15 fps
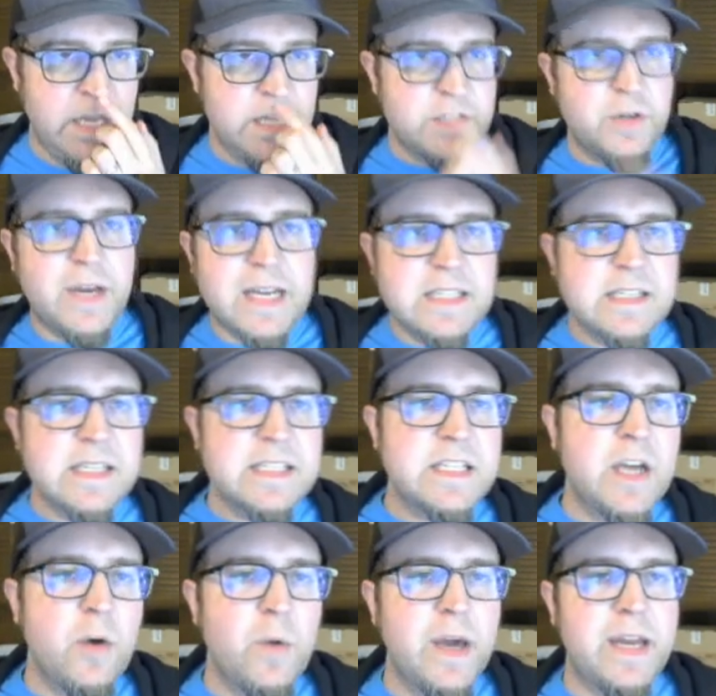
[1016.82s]
So next, let's
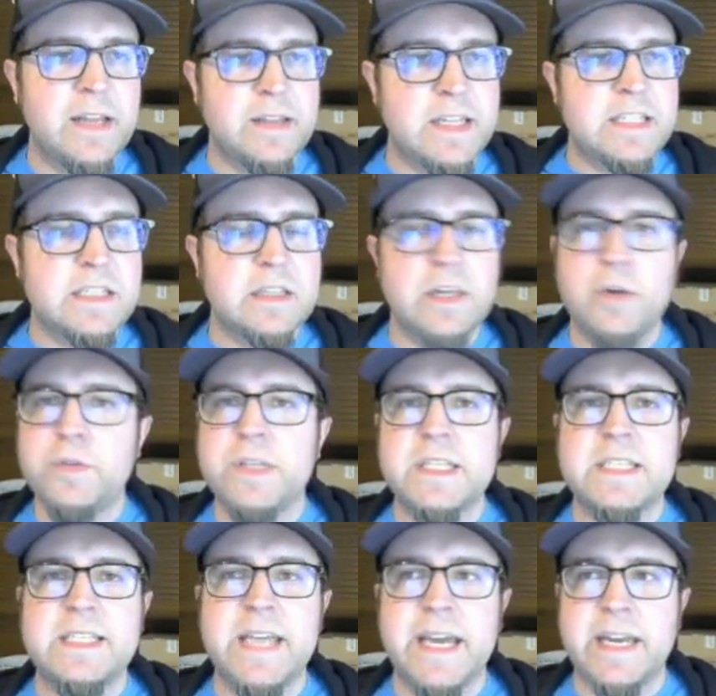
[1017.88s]
go in and let's load
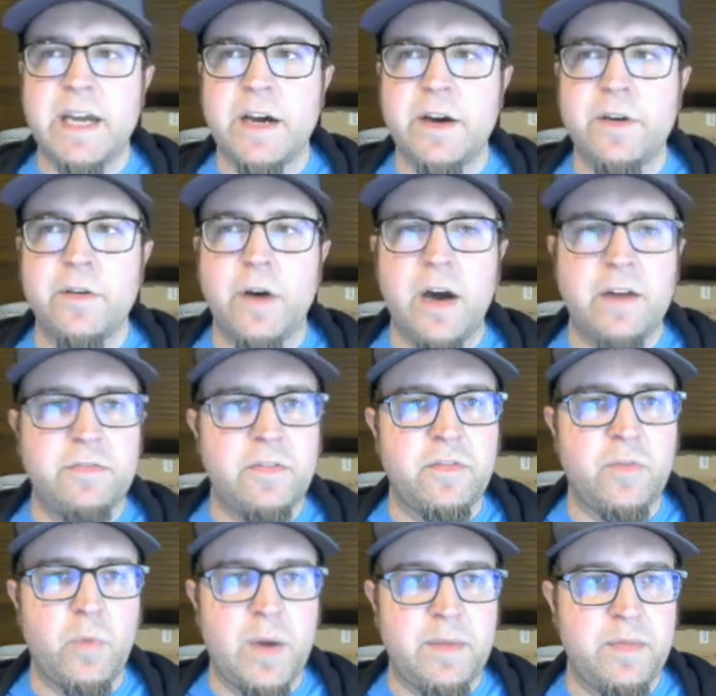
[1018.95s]
this data off of
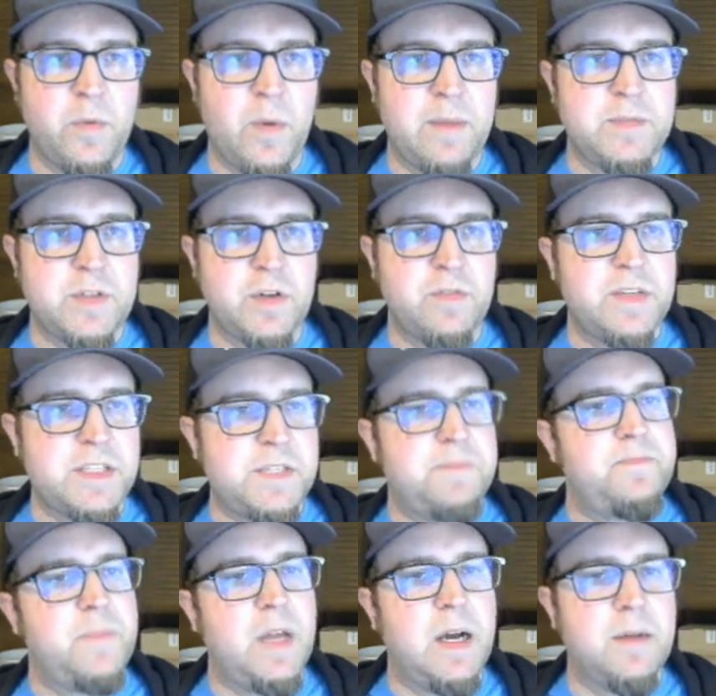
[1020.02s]
the web service.
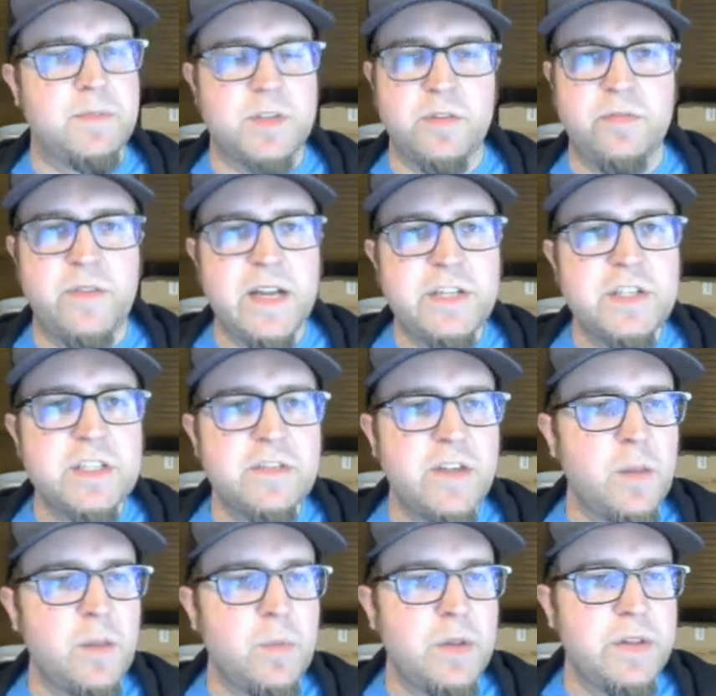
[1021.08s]
So fetch is
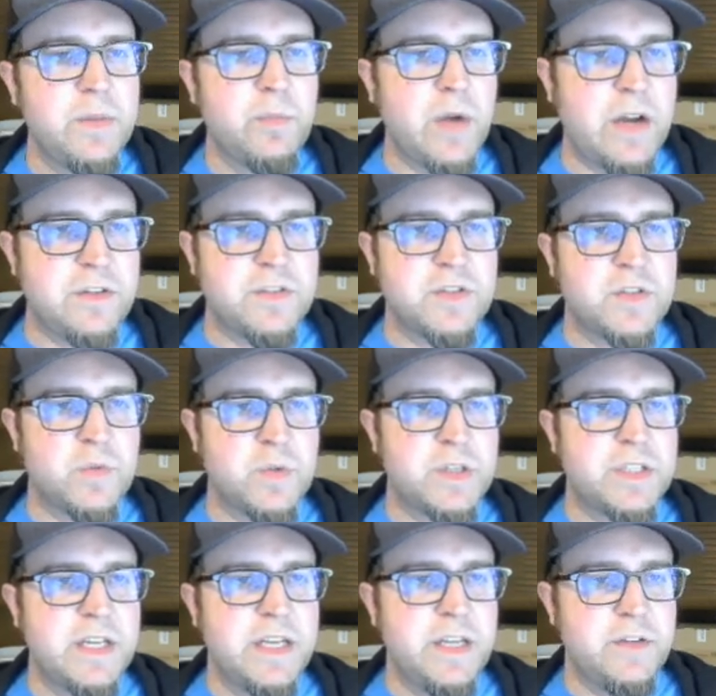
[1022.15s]
available in the browser, so we're
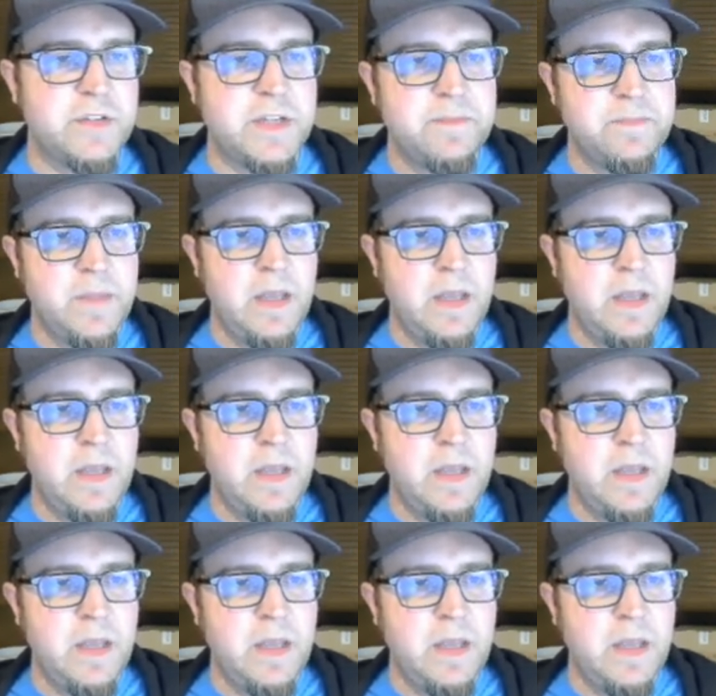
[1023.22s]
just going to use it.